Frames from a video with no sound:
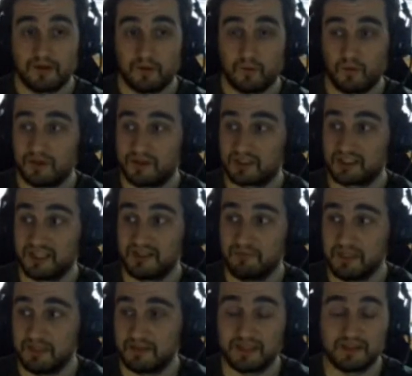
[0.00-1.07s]
What does that
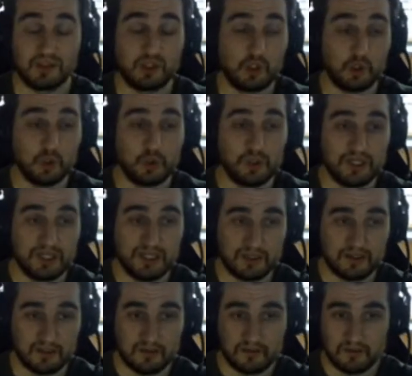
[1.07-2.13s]
mean? That you
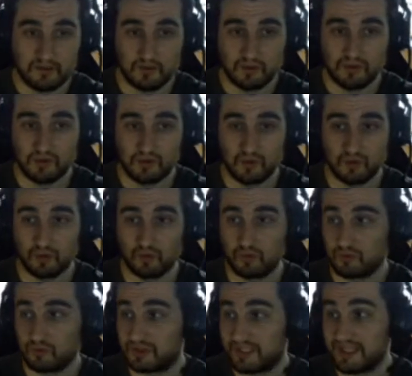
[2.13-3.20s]
need
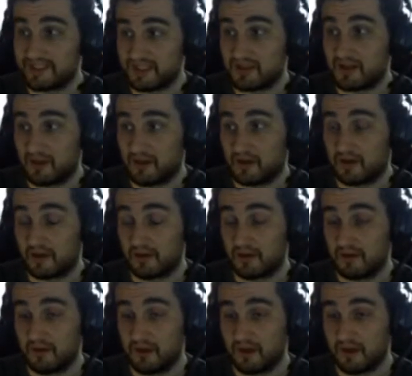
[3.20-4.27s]
to teach
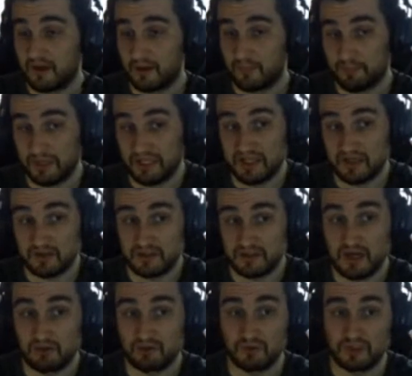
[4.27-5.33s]
players
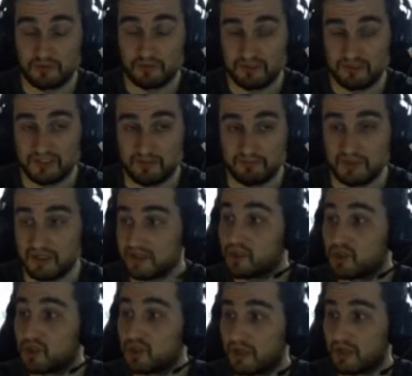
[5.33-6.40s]
how to double jump
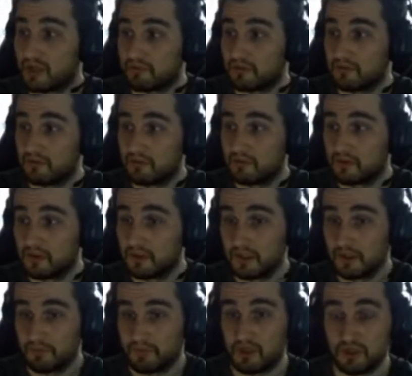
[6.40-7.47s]
in your level,
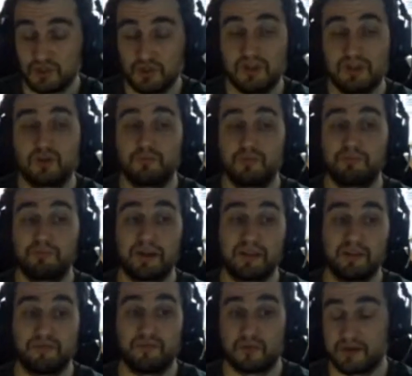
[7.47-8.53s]
because you need to prepare
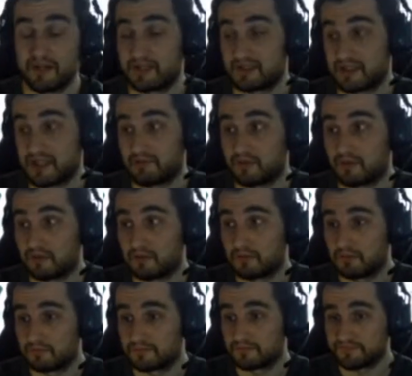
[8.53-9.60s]
them for next level.
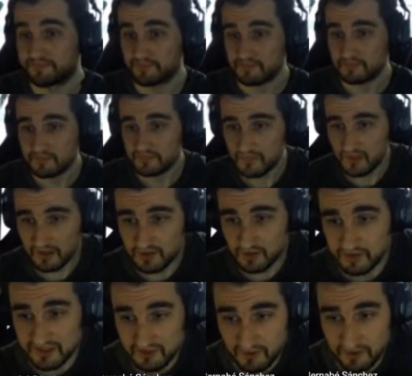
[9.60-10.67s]

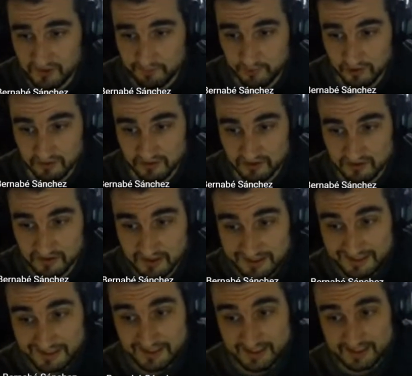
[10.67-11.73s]
So it's really important.
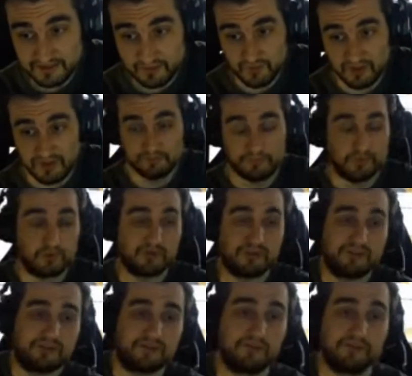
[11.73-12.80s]
It's really
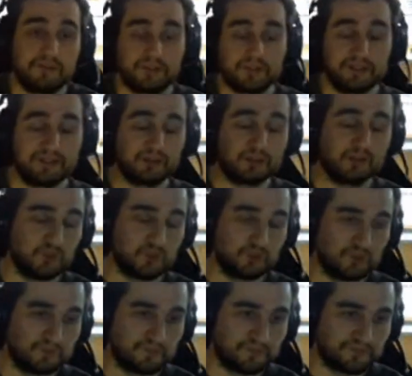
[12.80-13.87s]
important
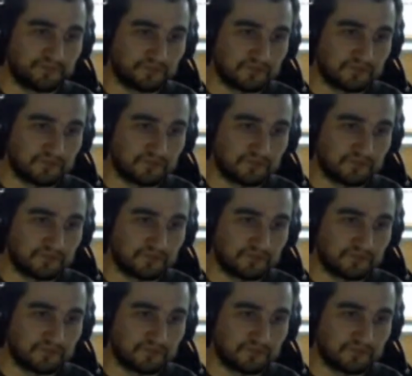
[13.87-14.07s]
to